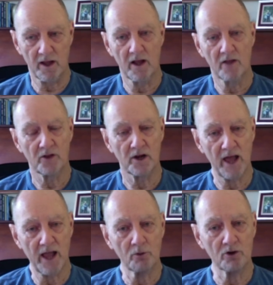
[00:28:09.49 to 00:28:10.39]
The
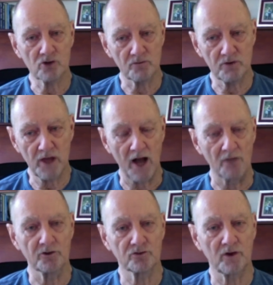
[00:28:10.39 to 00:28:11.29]
language of love
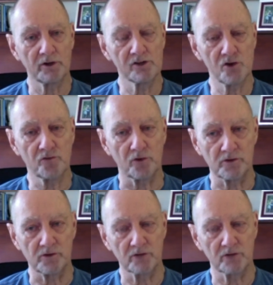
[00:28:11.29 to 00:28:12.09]
is very different.